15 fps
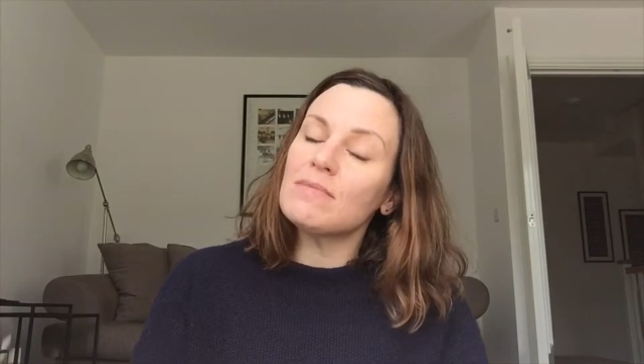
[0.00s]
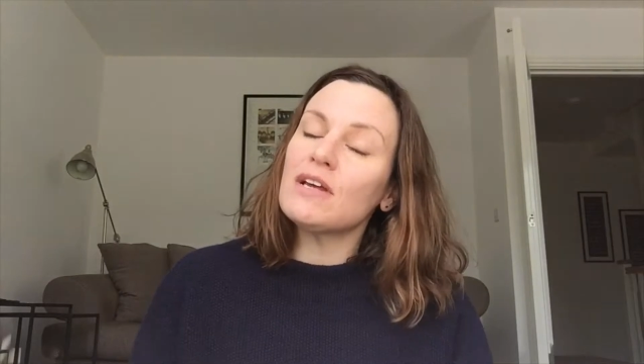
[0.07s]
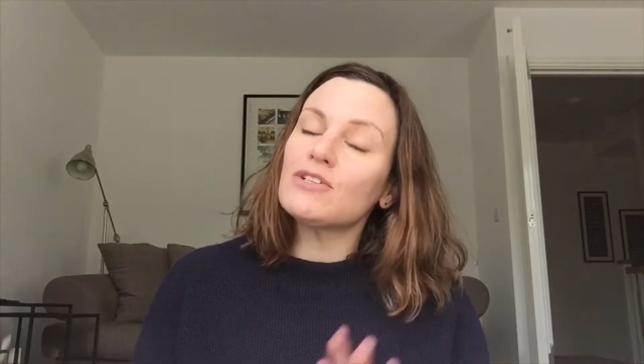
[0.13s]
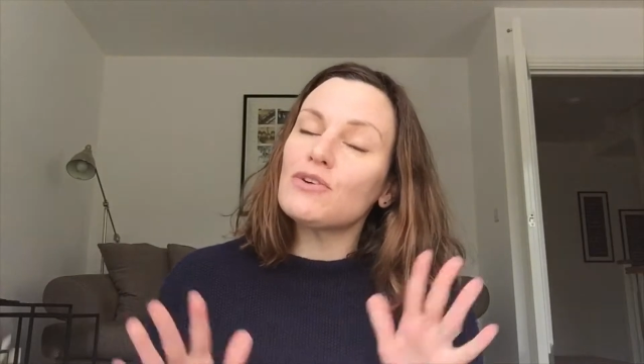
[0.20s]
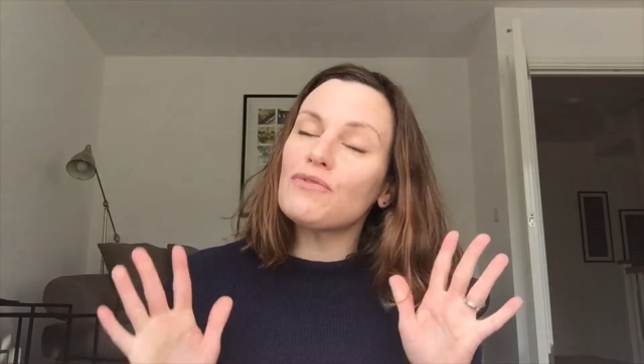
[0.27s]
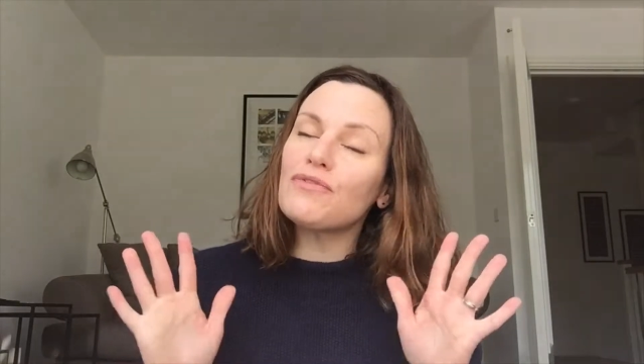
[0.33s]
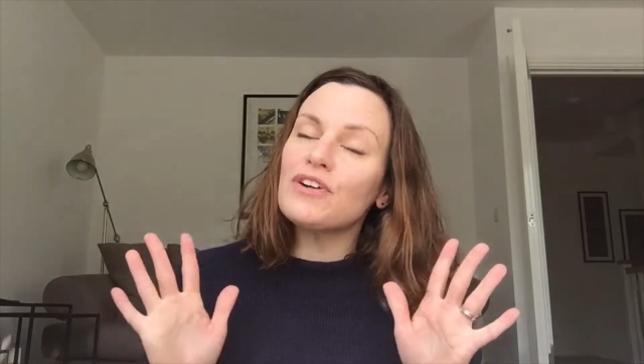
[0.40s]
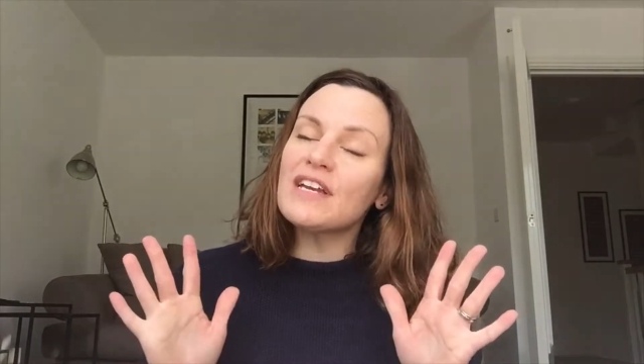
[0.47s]
Now
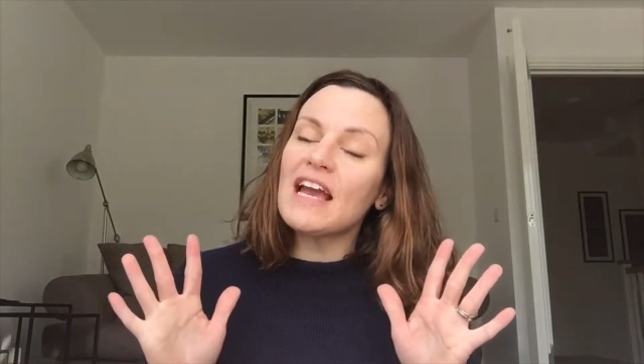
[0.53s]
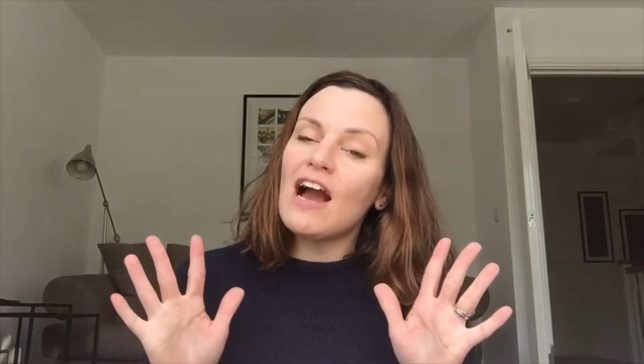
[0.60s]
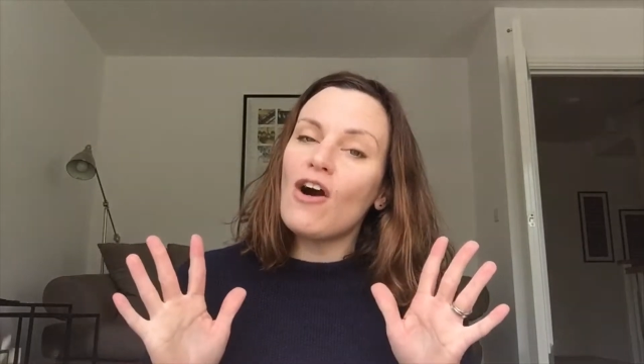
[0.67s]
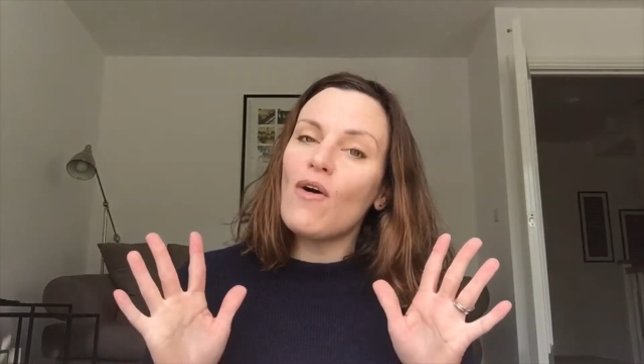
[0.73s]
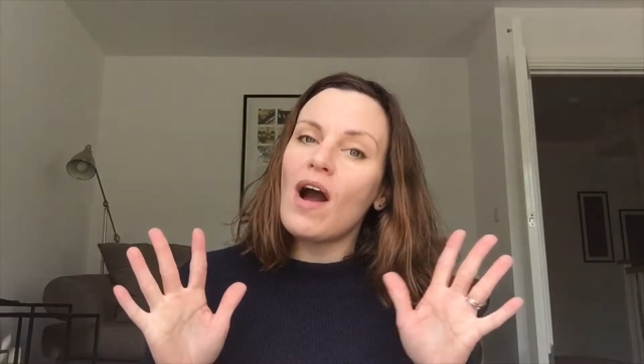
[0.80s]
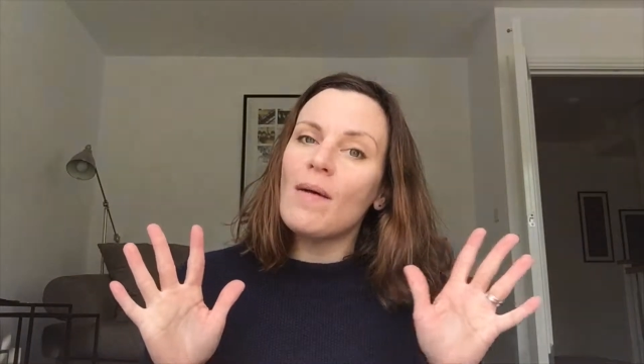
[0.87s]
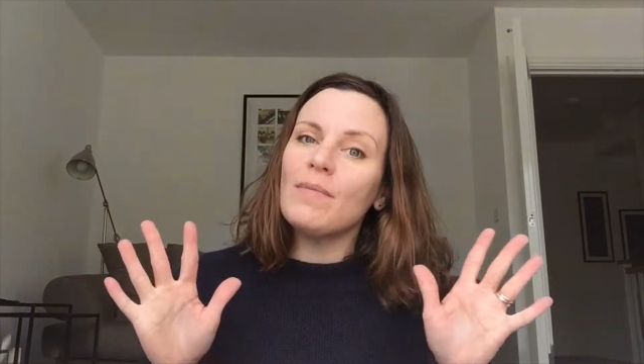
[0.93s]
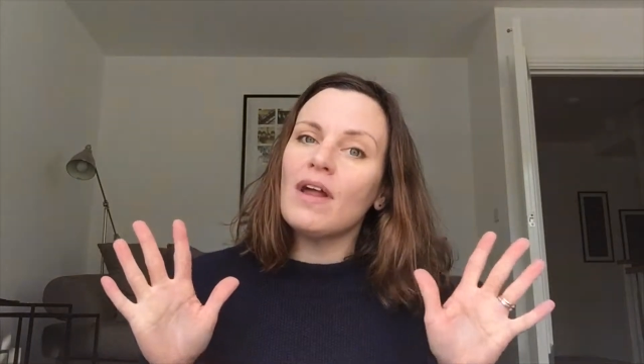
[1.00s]
don't freak
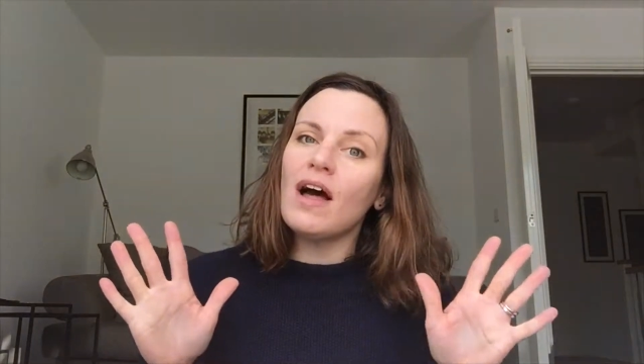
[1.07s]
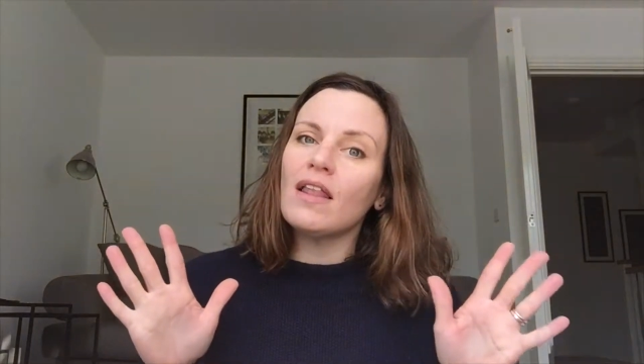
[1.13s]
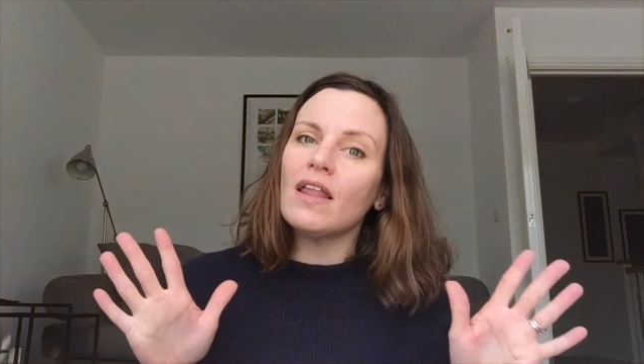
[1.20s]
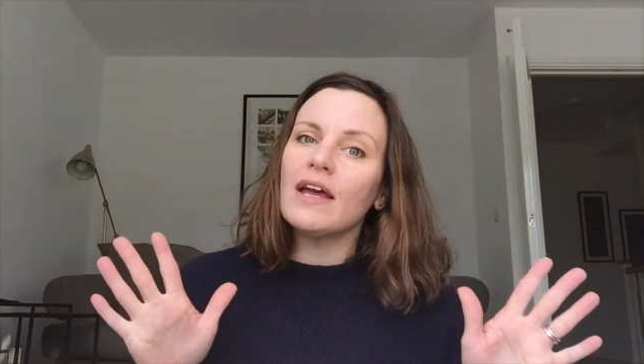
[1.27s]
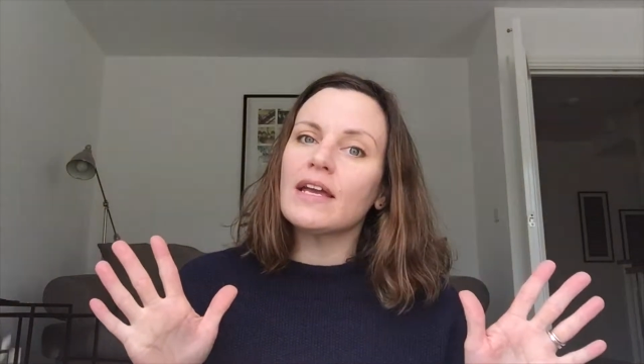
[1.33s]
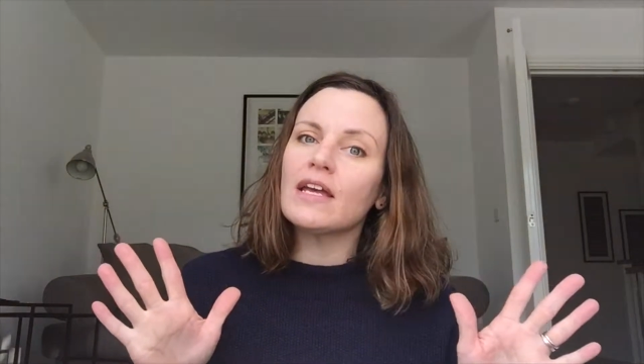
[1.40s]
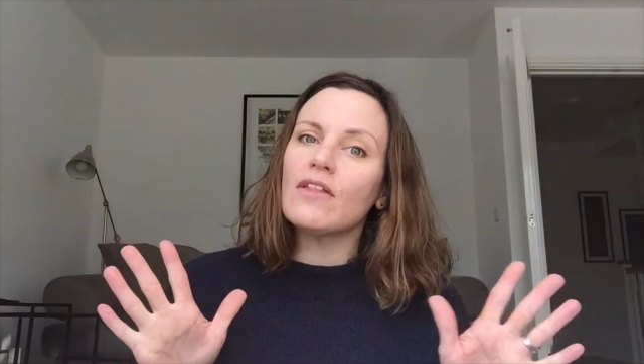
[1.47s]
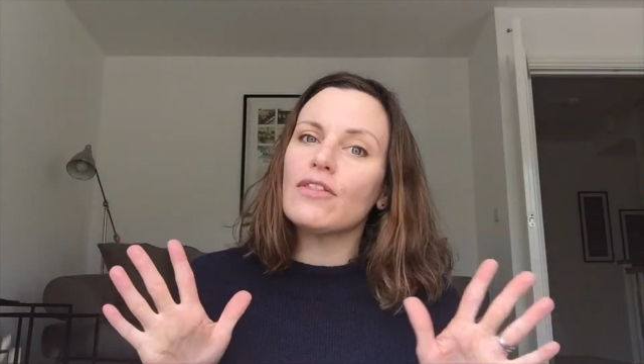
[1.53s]
out, I'm not
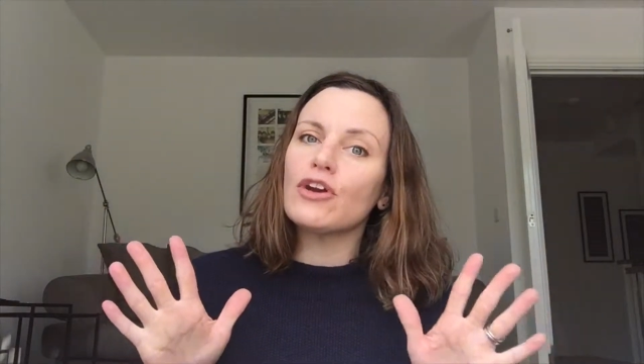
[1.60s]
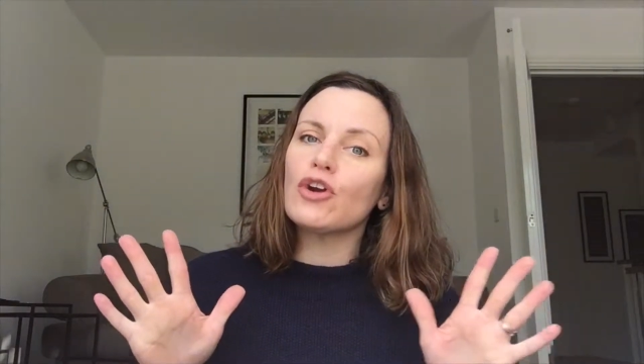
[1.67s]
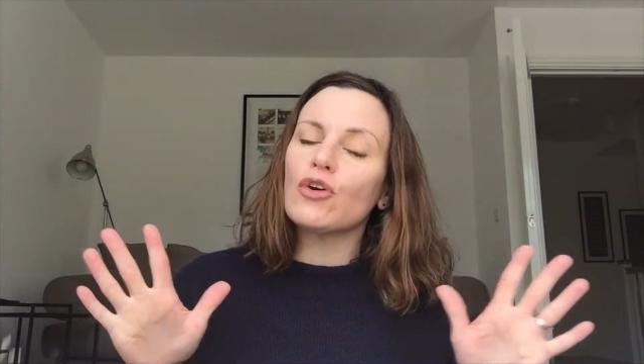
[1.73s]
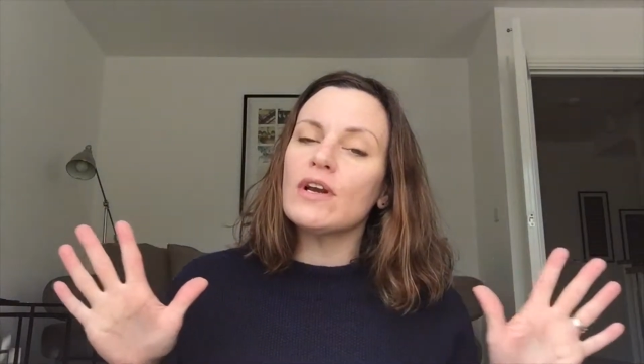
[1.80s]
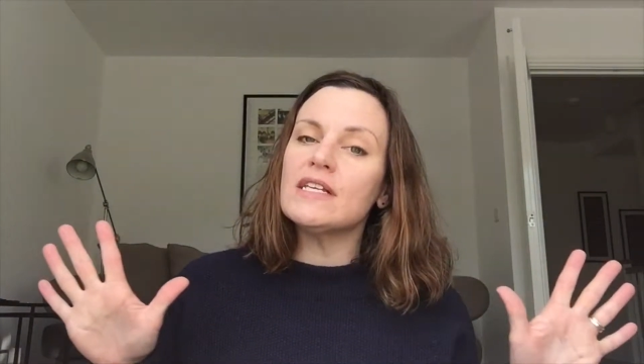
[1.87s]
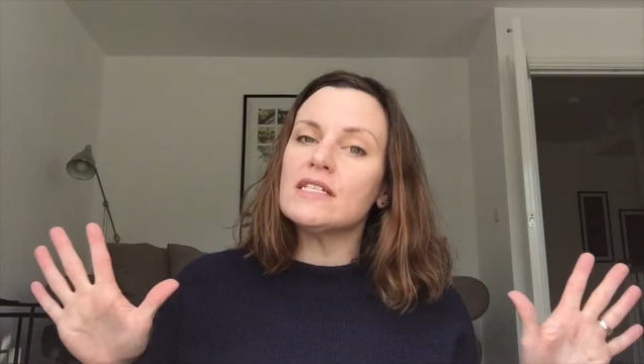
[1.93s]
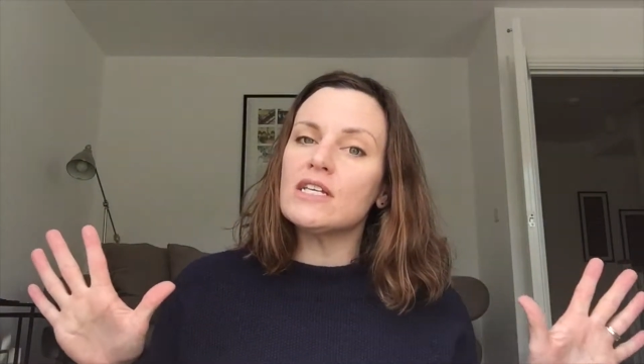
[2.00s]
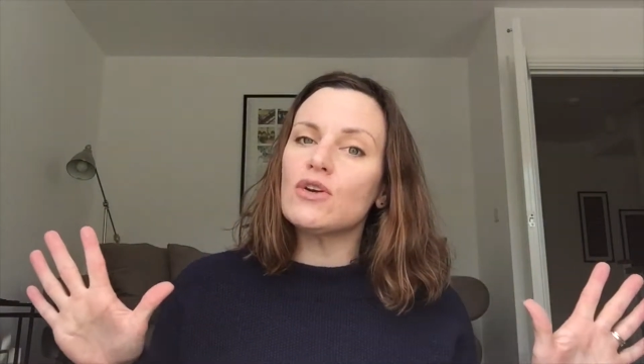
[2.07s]
like the
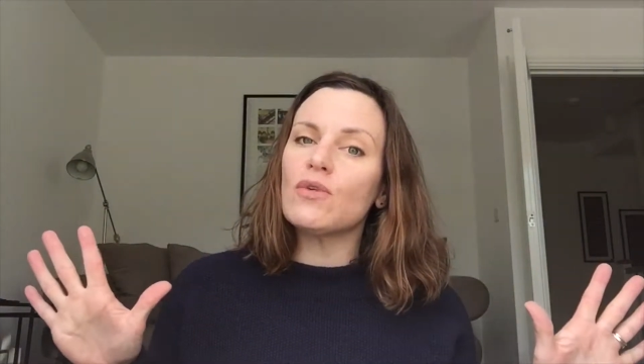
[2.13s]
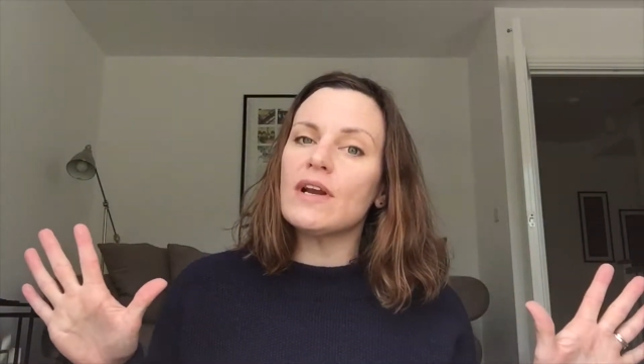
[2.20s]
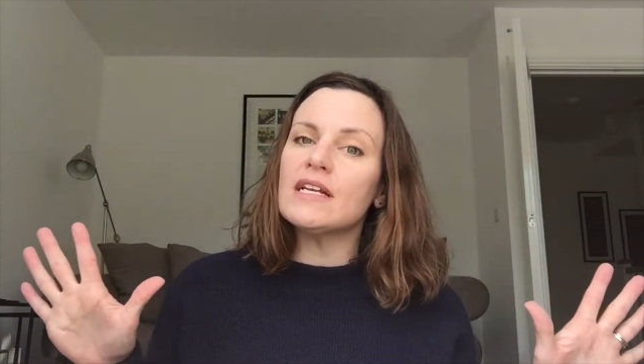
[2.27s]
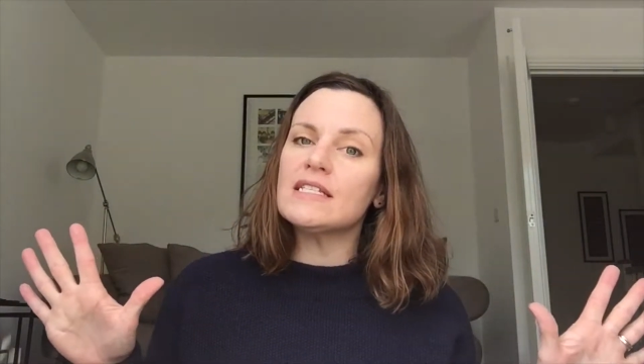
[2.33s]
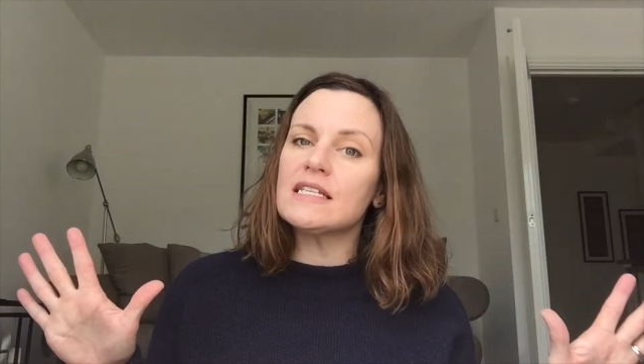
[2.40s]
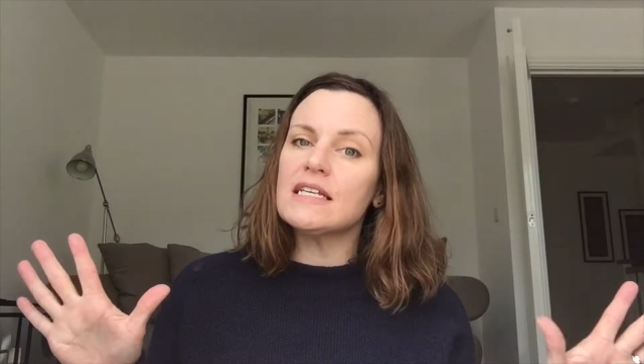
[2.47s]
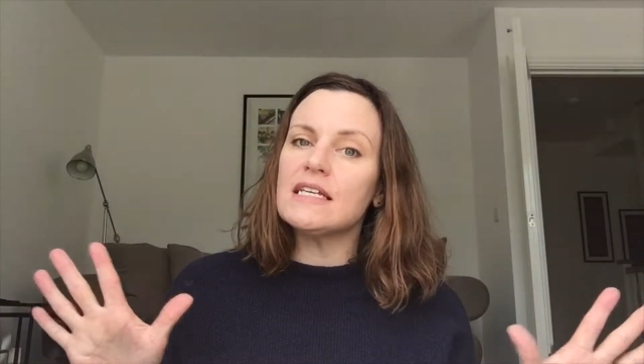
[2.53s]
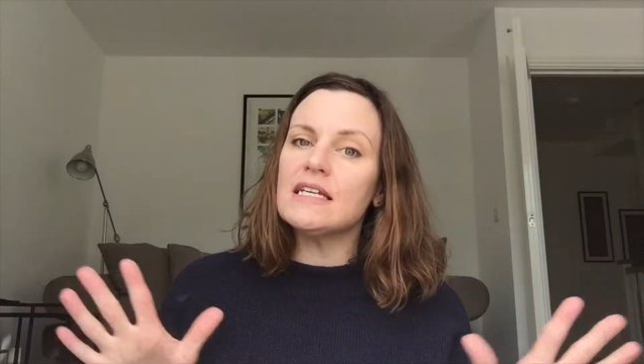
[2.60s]

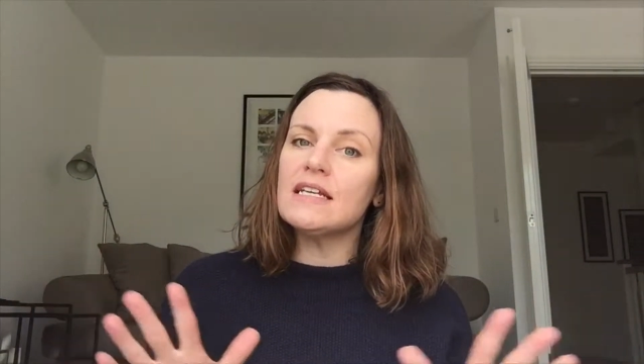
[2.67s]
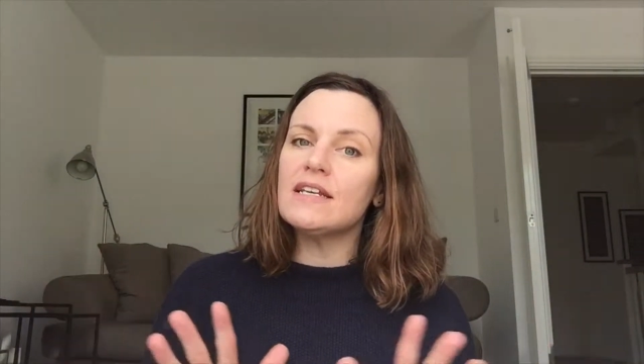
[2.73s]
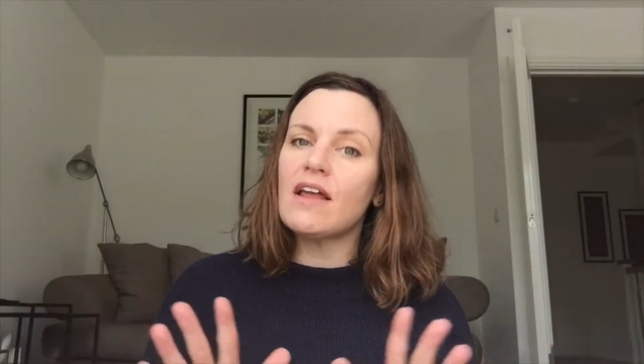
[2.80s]
crazy,